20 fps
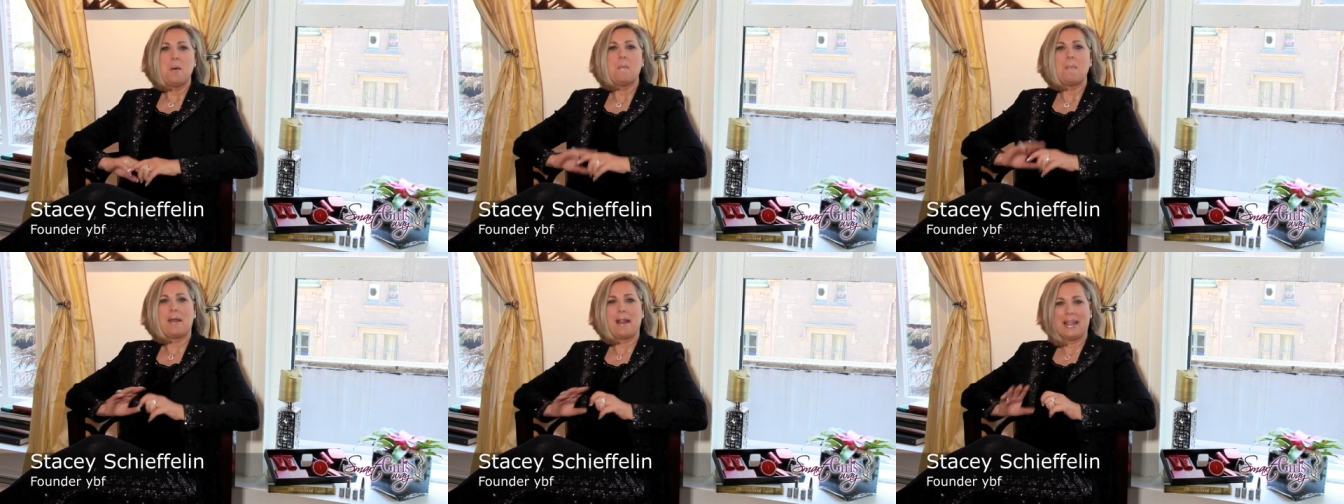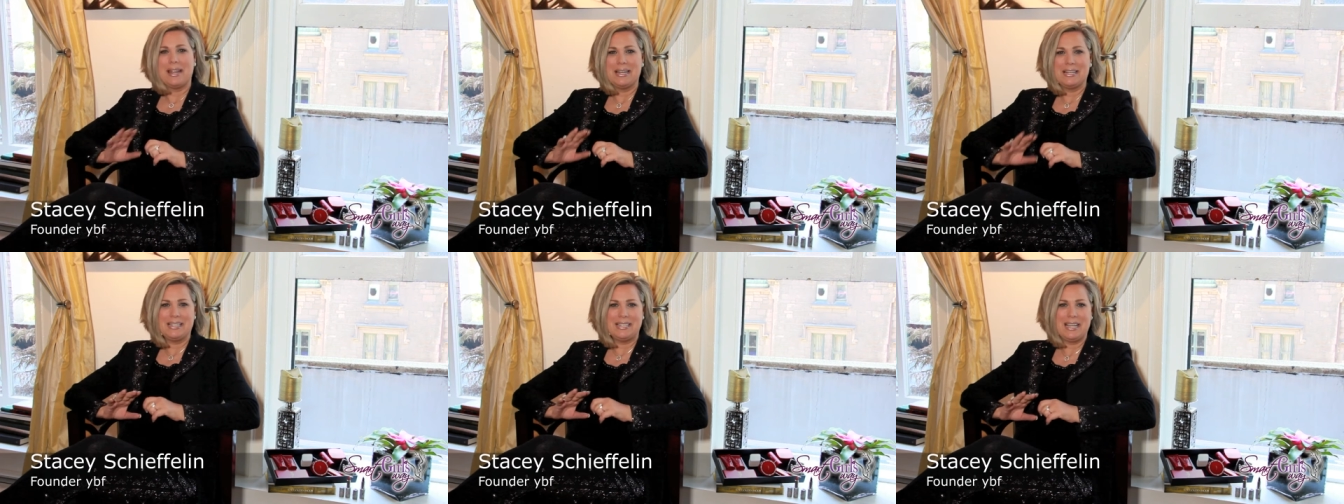But I
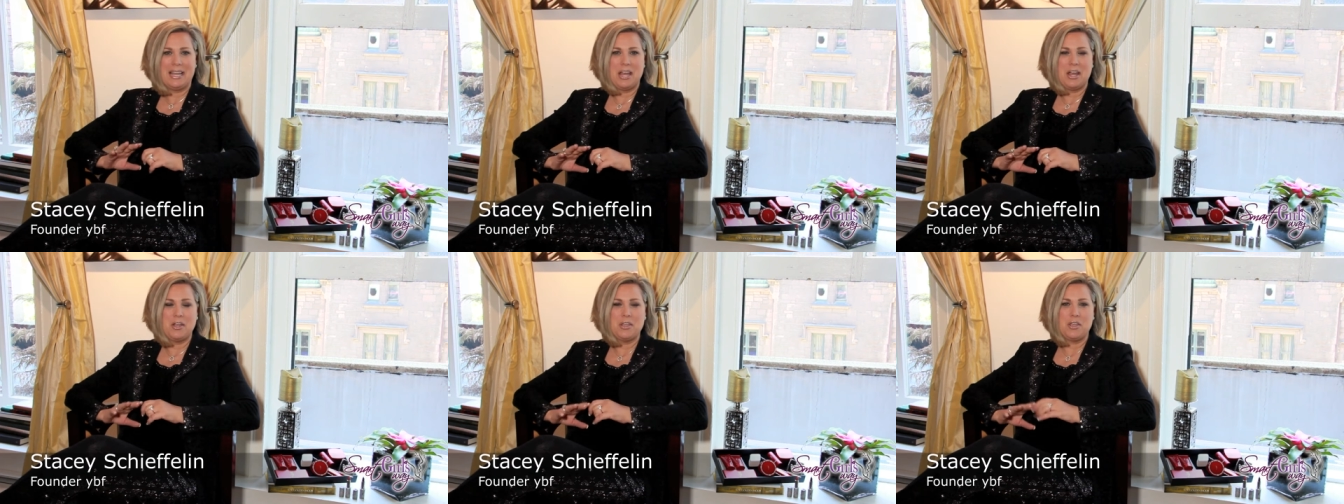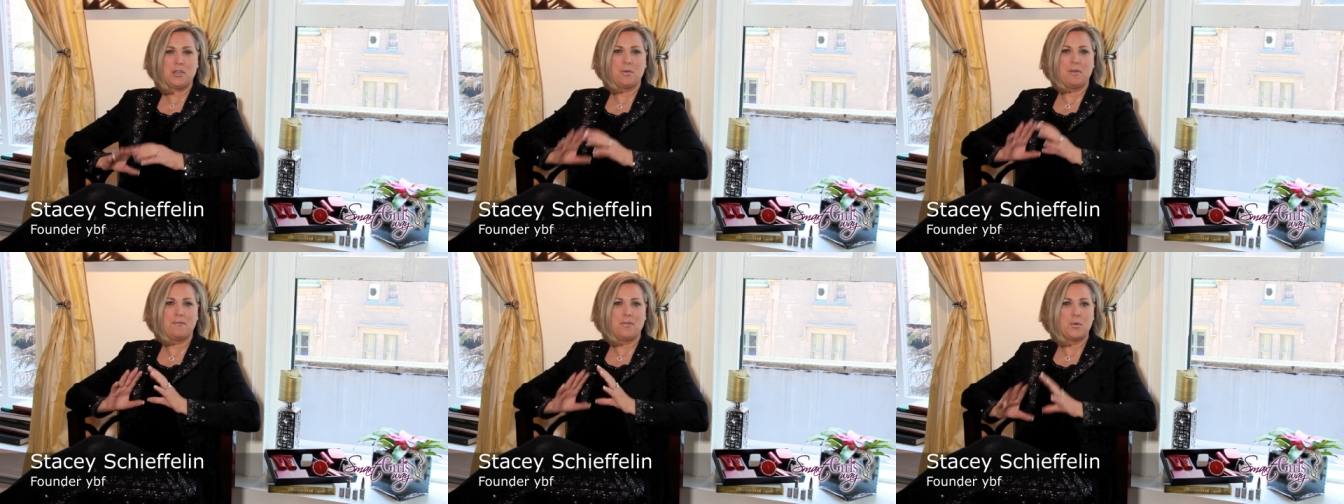can tell
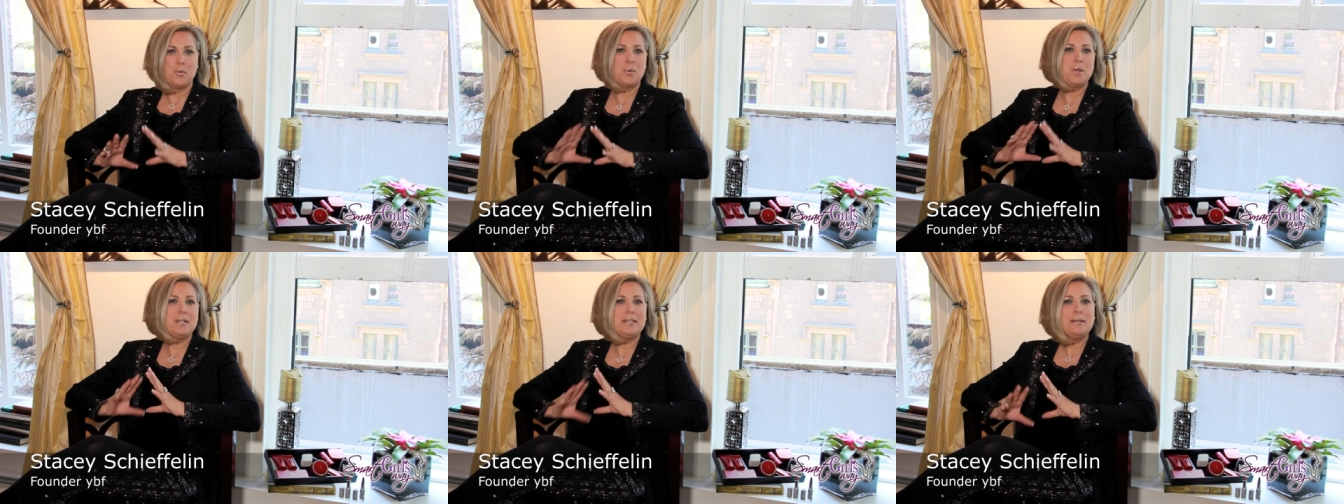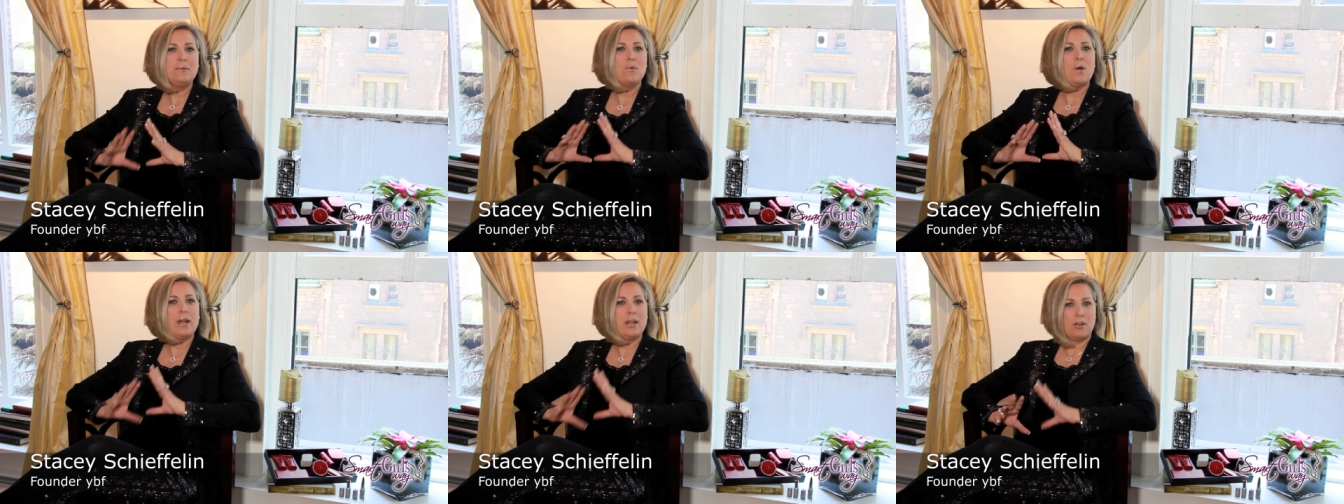you, if you really
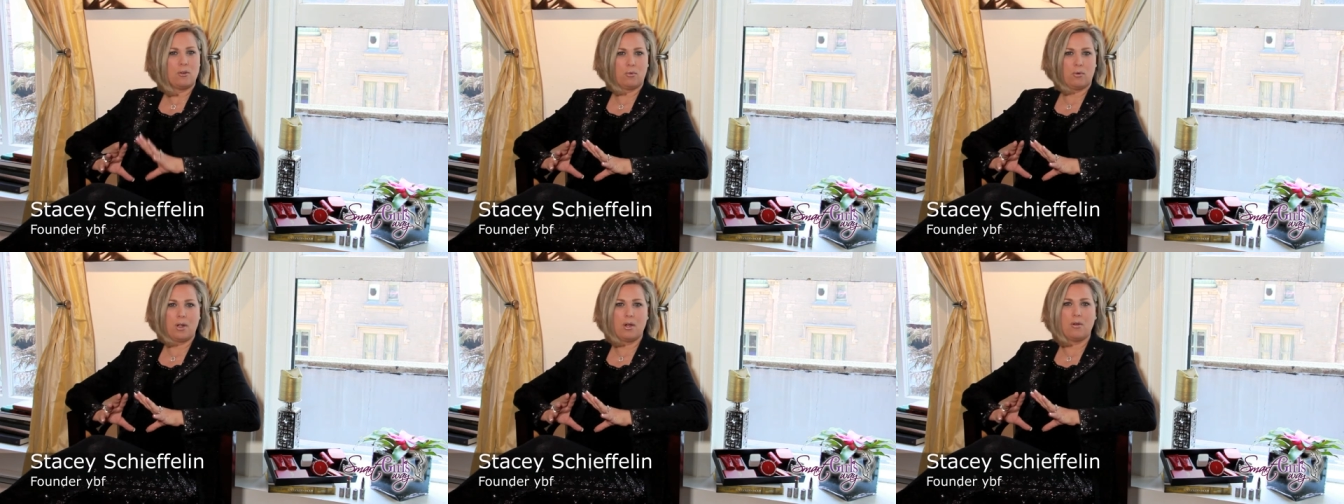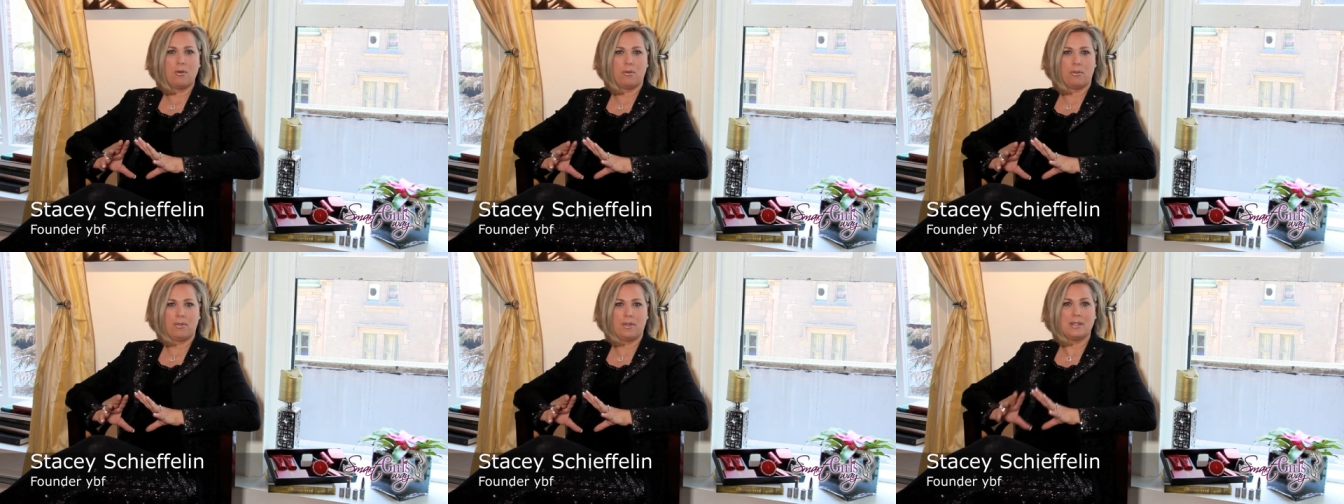want
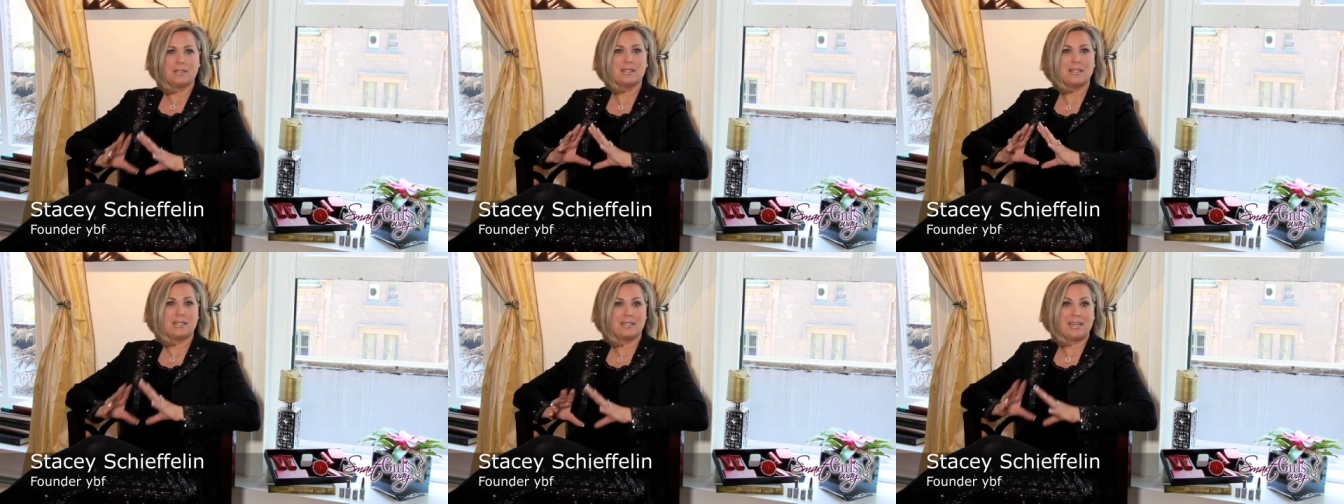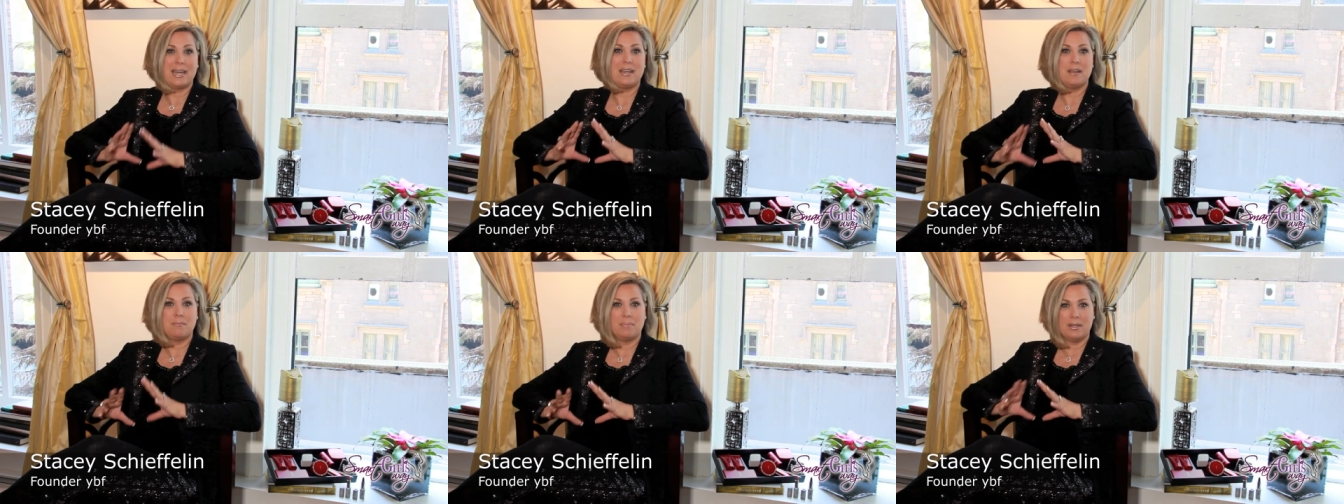growth and
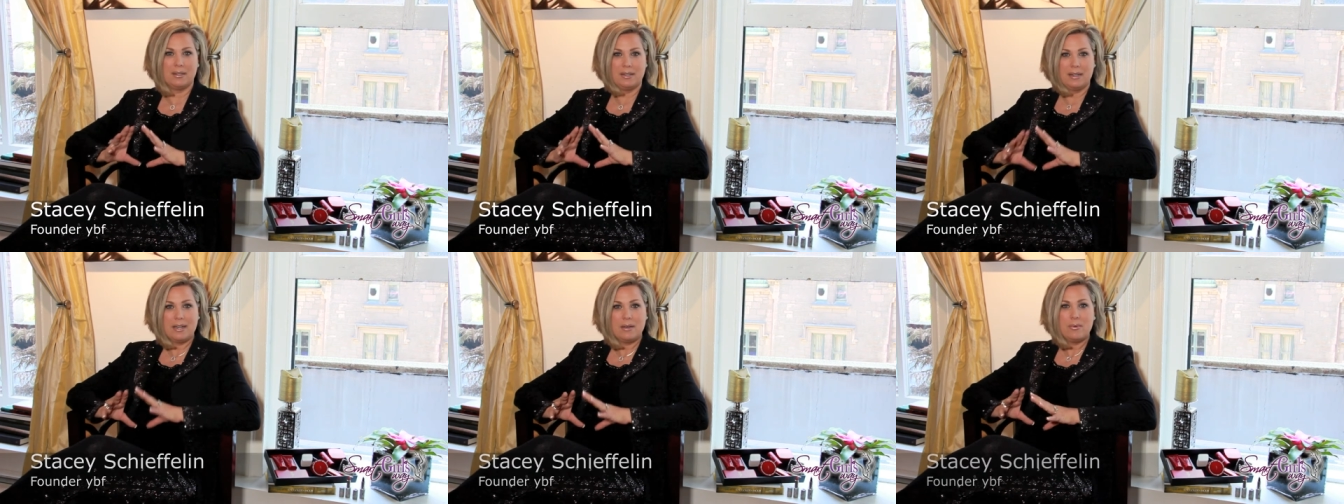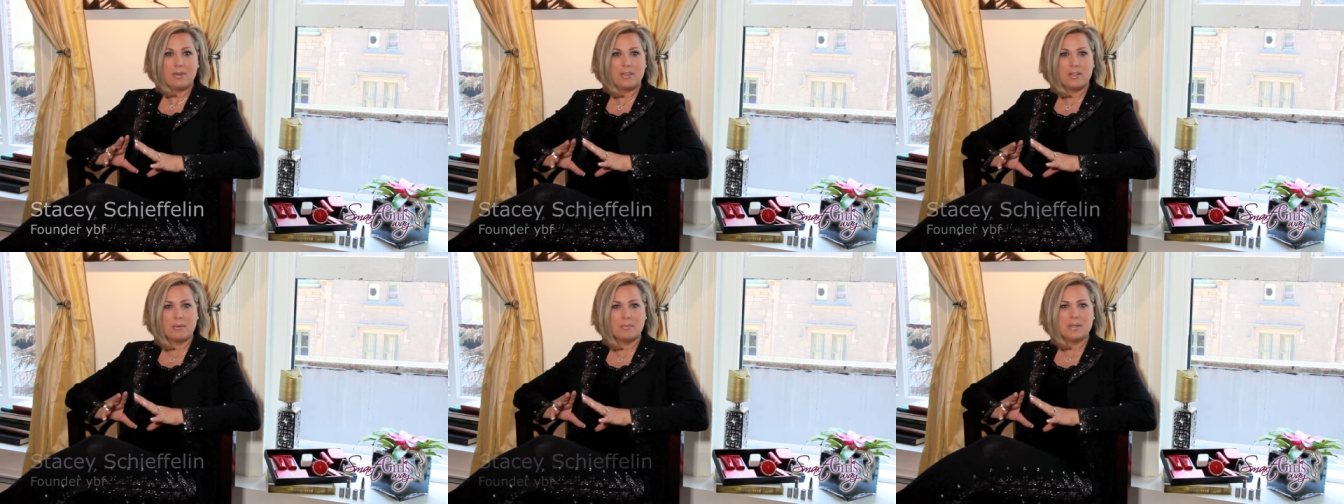sustainability
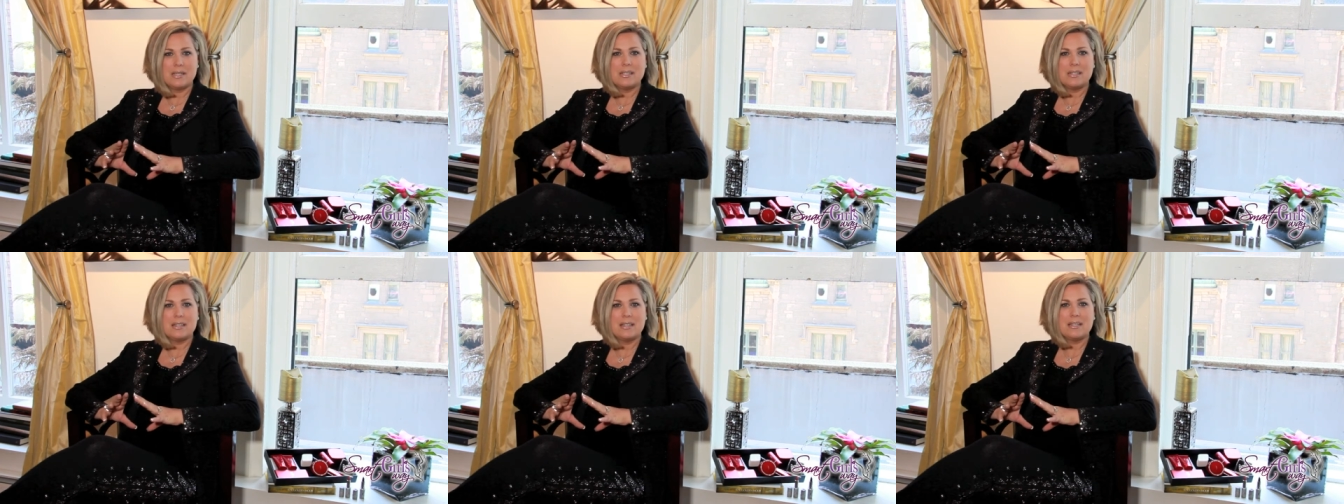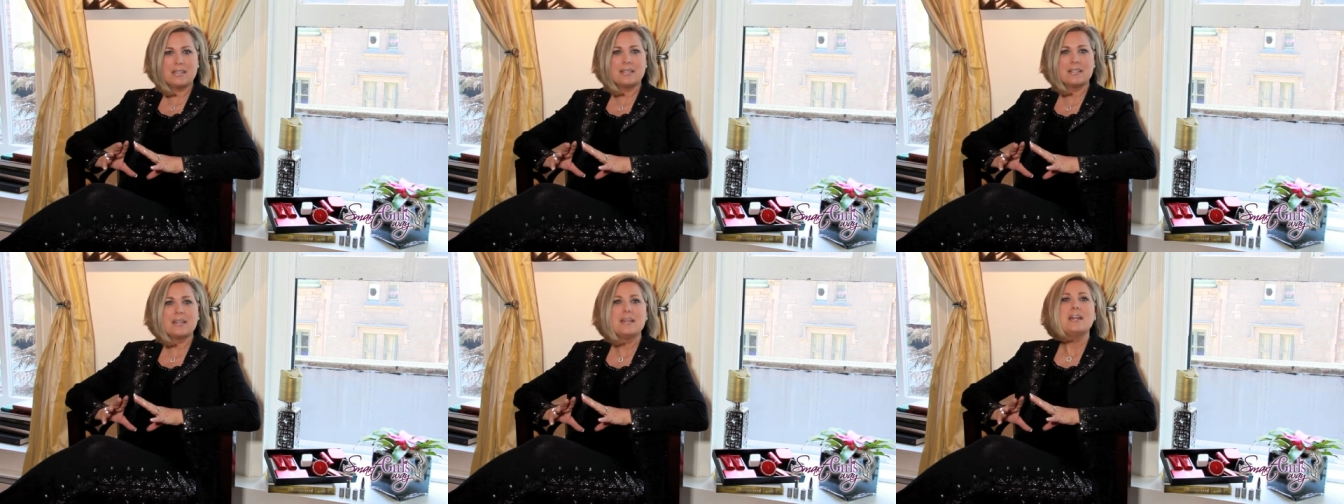with your
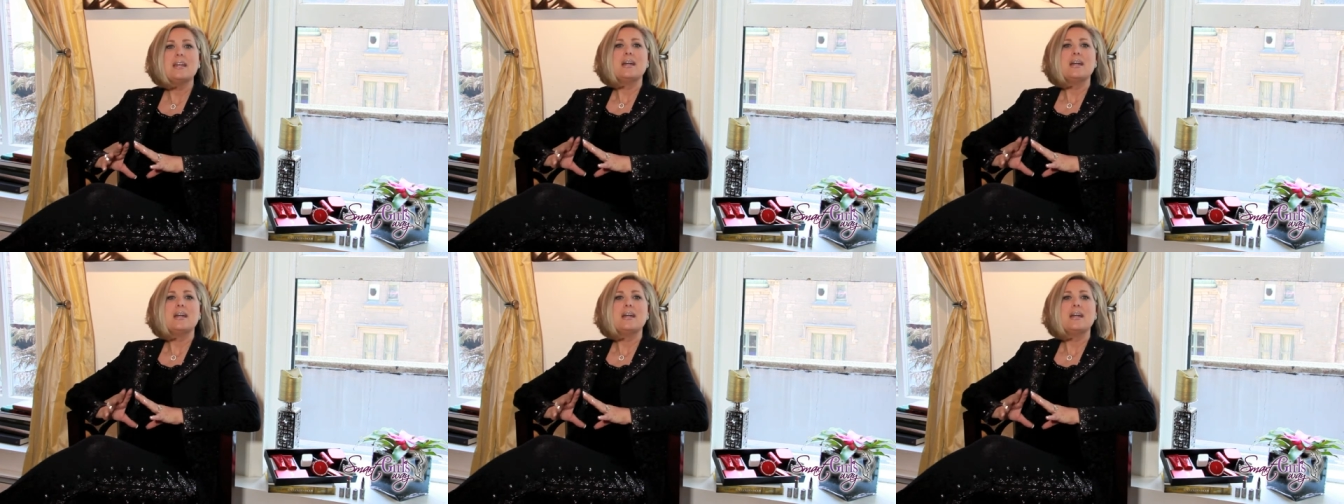business,